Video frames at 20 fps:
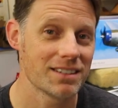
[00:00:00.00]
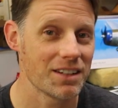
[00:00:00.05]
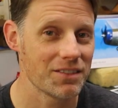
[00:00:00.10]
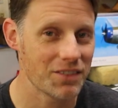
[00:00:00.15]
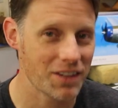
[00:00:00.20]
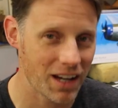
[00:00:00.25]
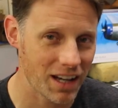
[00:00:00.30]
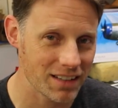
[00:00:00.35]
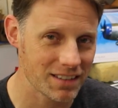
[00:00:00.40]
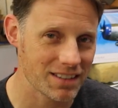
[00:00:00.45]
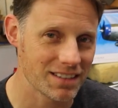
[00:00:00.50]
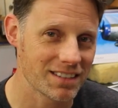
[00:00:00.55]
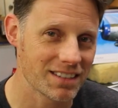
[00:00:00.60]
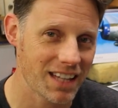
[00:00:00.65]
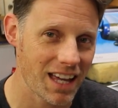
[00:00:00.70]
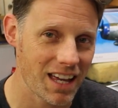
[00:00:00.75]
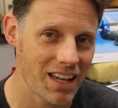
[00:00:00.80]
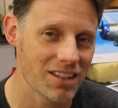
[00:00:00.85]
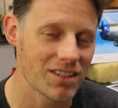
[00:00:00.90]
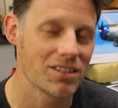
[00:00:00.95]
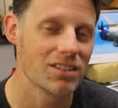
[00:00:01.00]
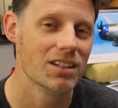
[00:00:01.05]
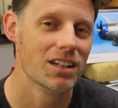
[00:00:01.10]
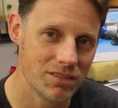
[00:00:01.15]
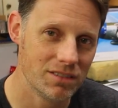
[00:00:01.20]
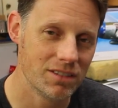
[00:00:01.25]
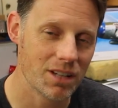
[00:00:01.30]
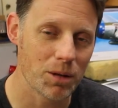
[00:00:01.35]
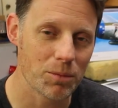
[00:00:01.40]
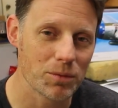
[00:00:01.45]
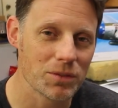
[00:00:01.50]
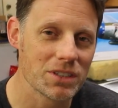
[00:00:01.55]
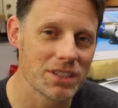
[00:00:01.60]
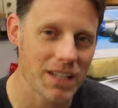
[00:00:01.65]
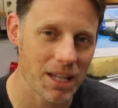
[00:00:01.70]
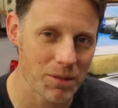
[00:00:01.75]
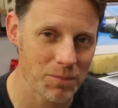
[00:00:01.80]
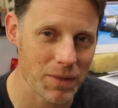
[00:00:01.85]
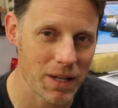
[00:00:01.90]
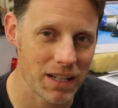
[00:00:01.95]
They've got the scale, double
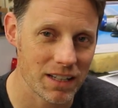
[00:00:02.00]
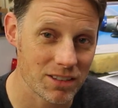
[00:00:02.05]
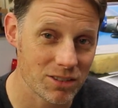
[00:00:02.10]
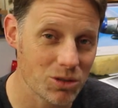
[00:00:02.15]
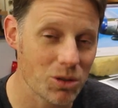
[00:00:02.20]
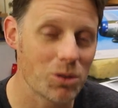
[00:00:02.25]
segmented